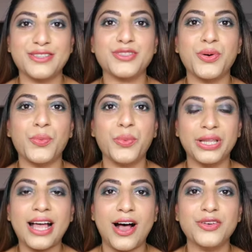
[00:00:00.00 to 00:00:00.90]
So
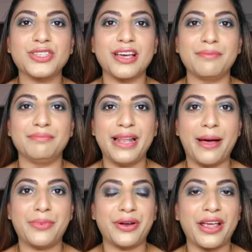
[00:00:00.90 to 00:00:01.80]
without
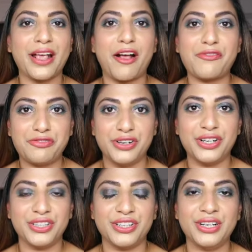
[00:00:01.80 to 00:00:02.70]
blabbering
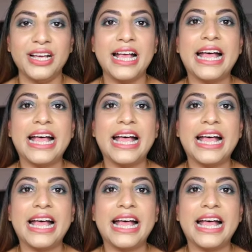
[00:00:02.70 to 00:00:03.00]
further,